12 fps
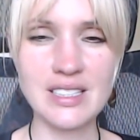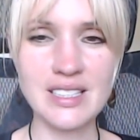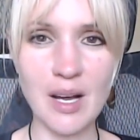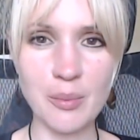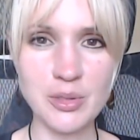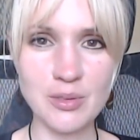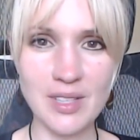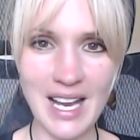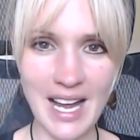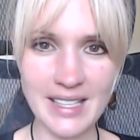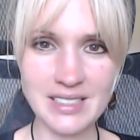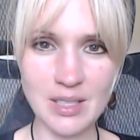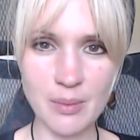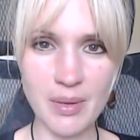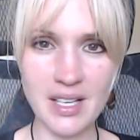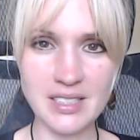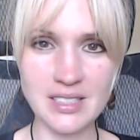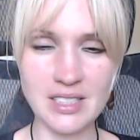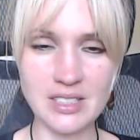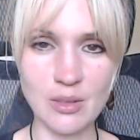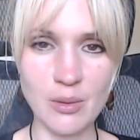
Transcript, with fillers: this helps relax the person.